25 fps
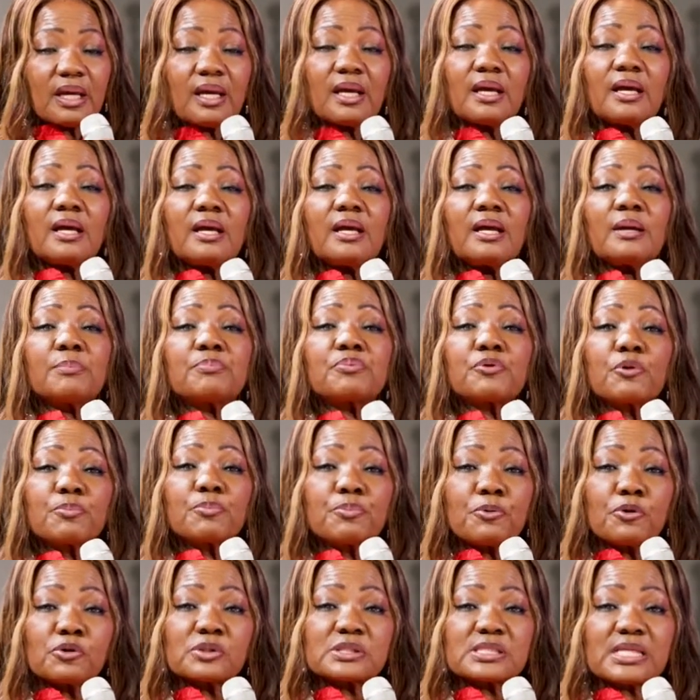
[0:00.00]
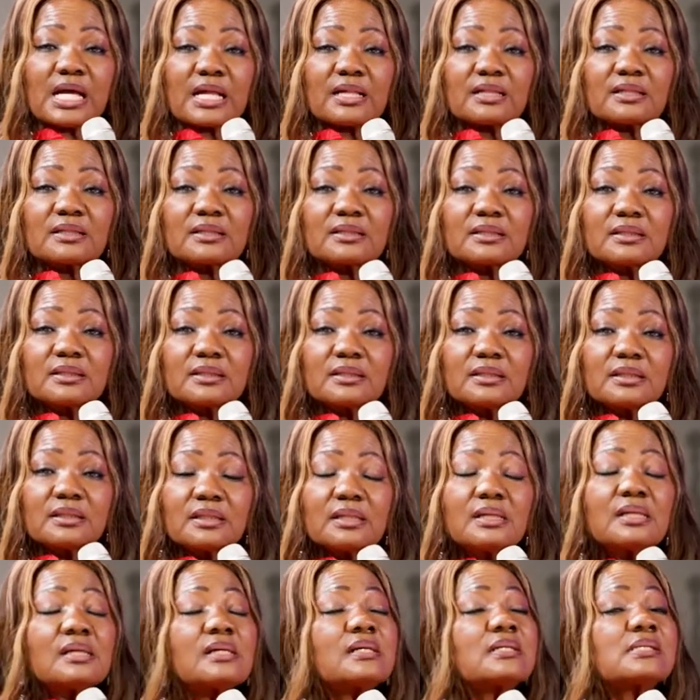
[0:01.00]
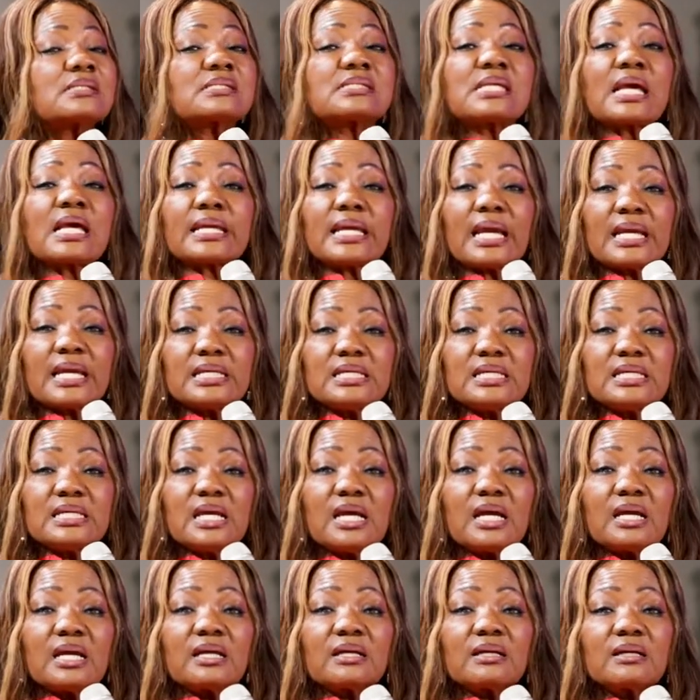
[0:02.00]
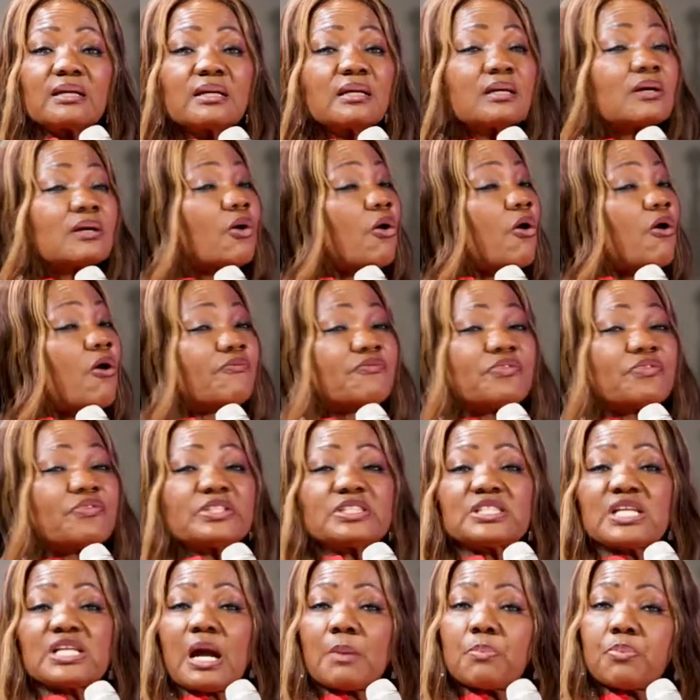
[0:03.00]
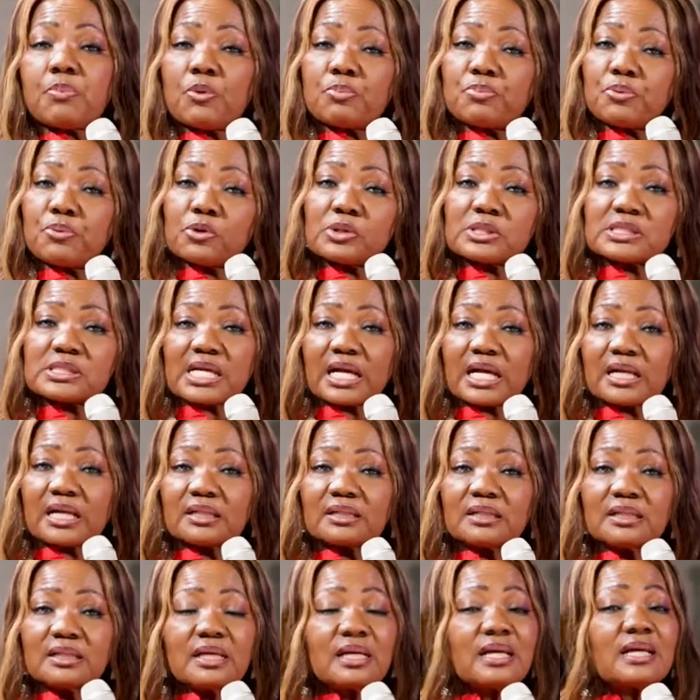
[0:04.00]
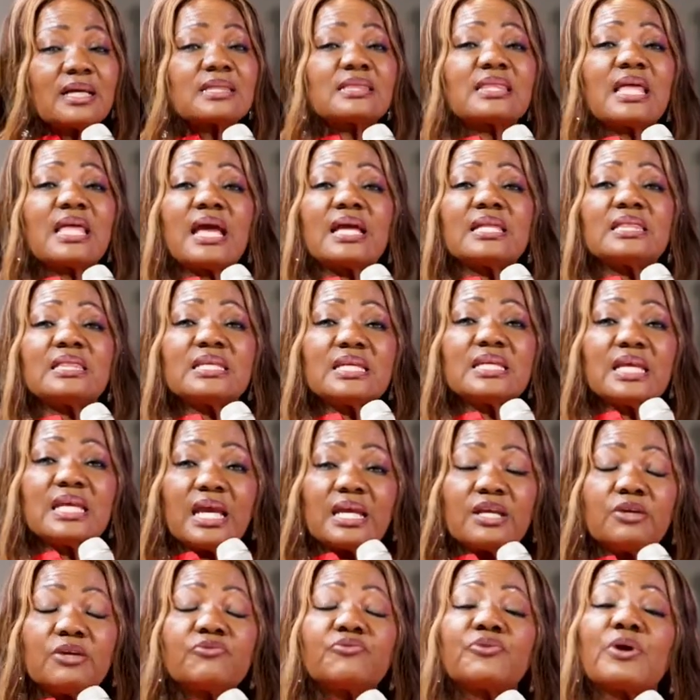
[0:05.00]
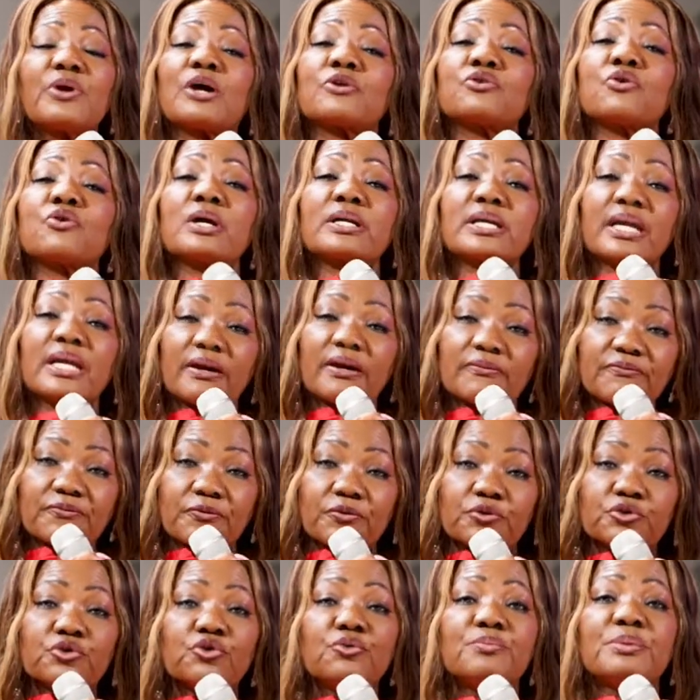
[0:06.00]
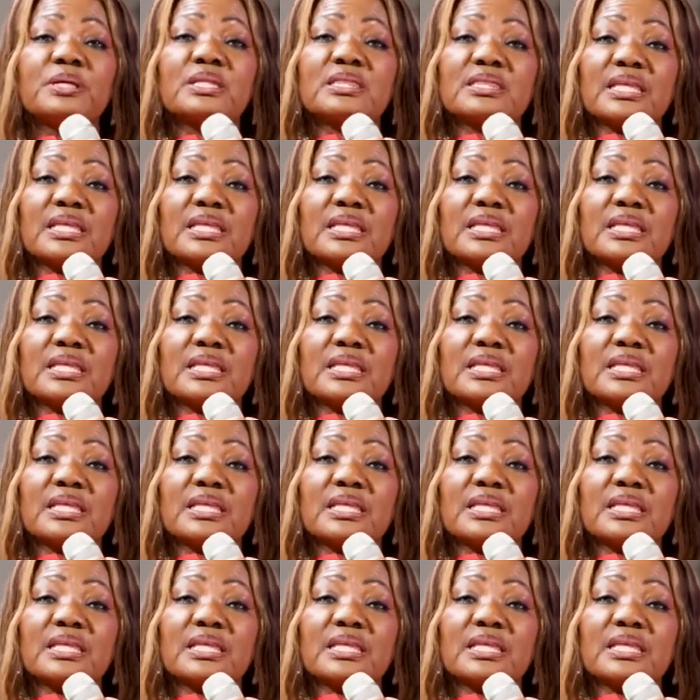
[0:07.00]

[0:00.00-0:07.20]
uh, proposal. Second year, official proposal. Third year, if you are not careful, you'll